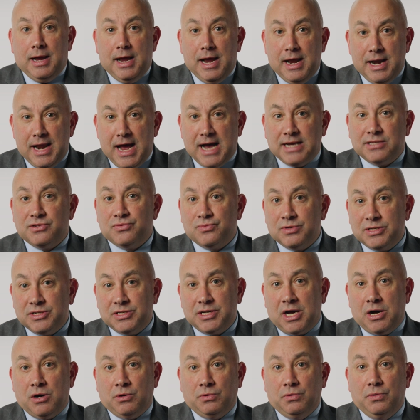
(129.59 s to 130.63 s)
And as a
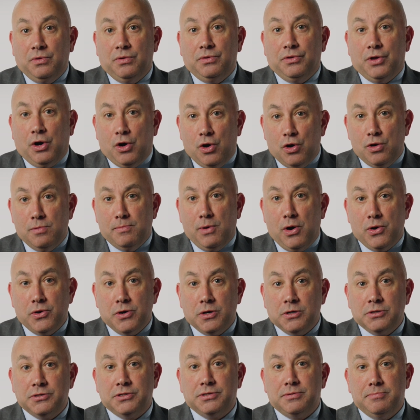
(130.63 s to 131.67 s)
result, the
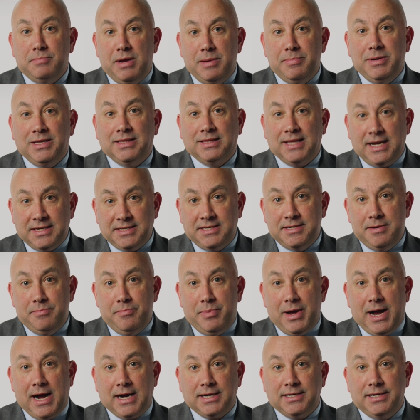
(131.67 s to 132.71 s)
homeowners may be less
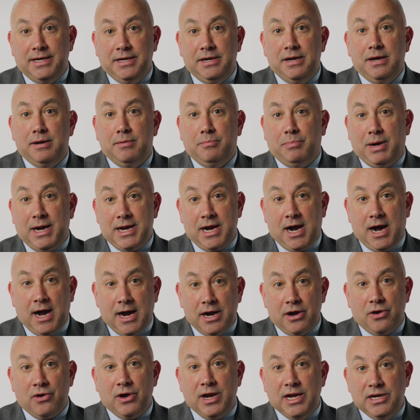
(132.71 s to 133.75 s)
impacted by
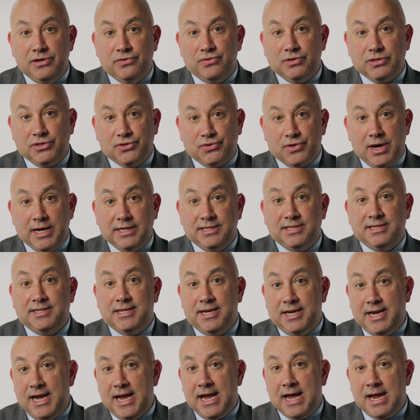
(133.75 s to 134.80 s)
higher interest rates
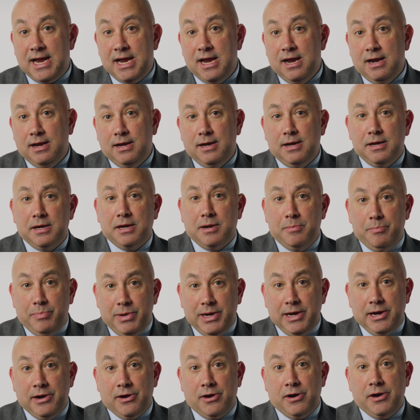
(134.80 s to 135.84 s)
today
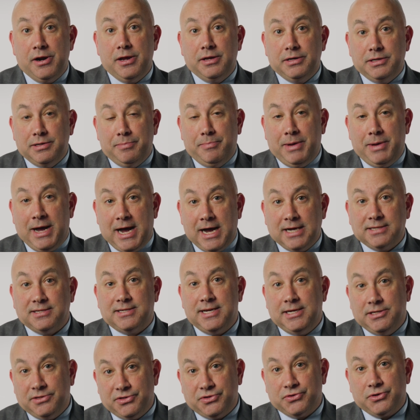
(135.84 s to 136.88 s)
compared to past
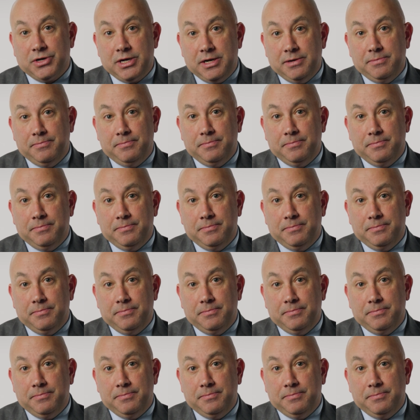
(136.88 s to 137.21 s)
history.